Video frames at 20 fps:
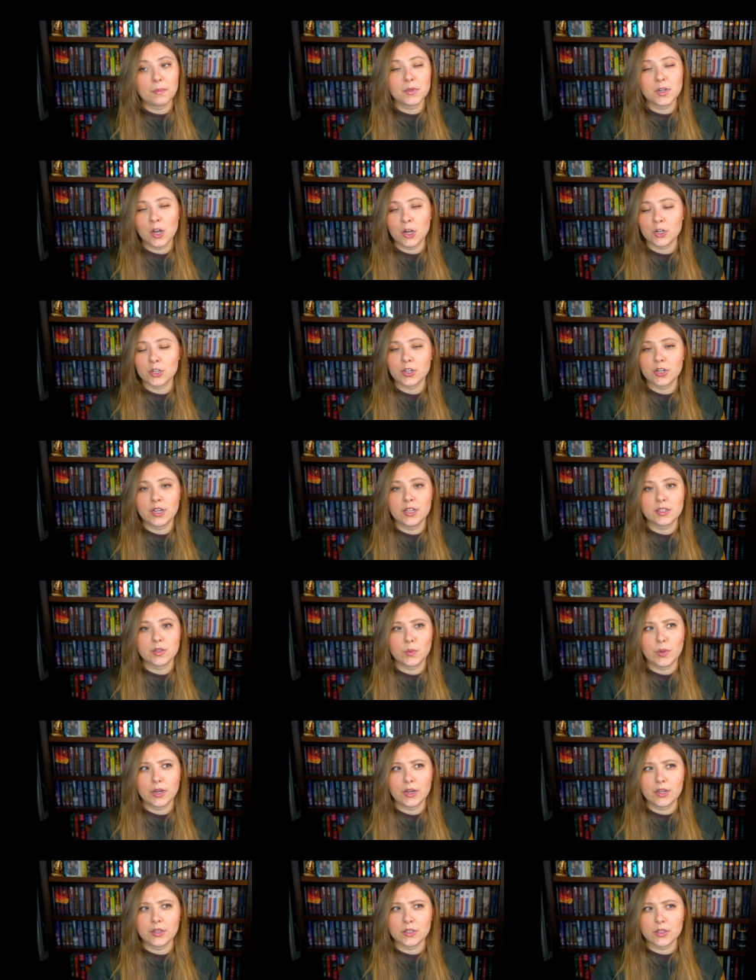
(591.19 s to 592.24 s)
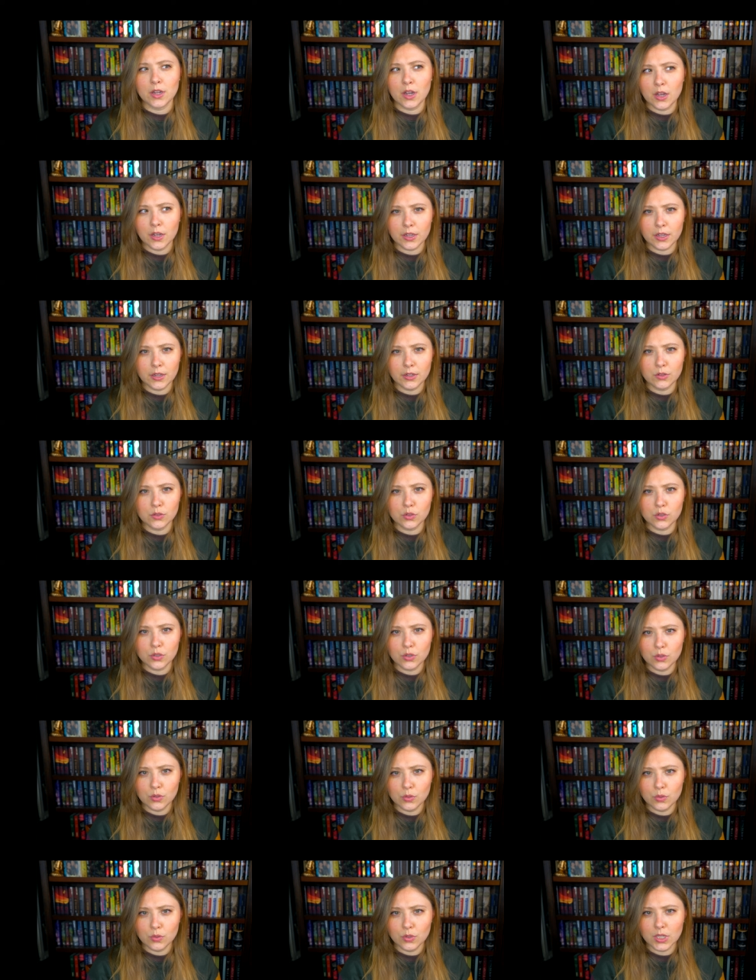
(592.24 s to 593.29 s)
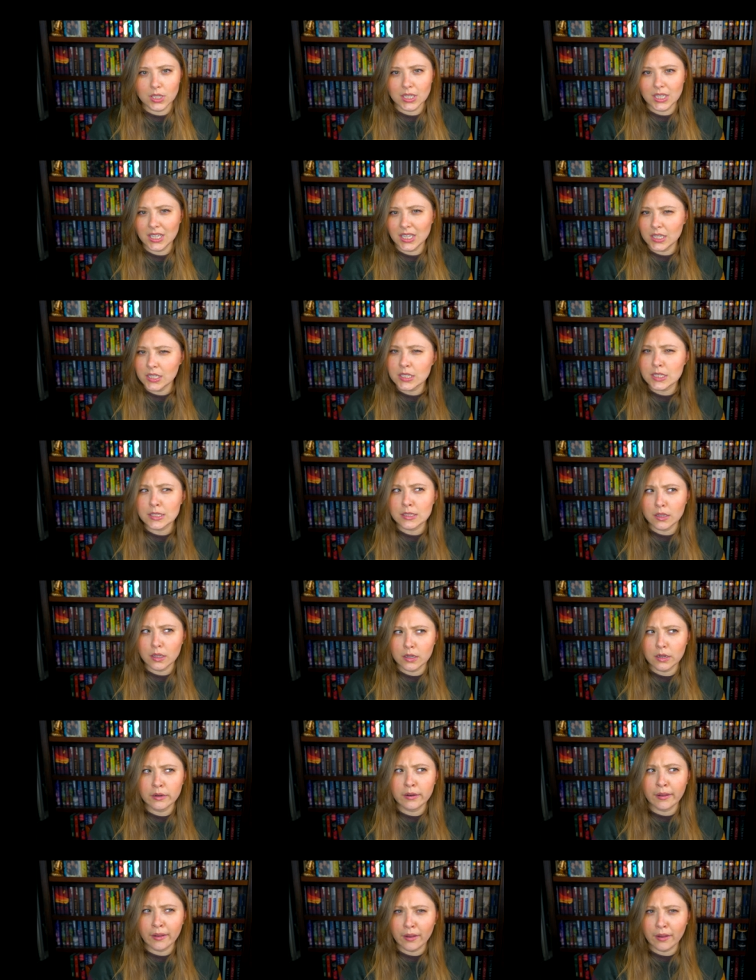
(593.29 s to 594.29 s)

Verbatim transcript: I'm not sure he's aware he's talking to the king's son and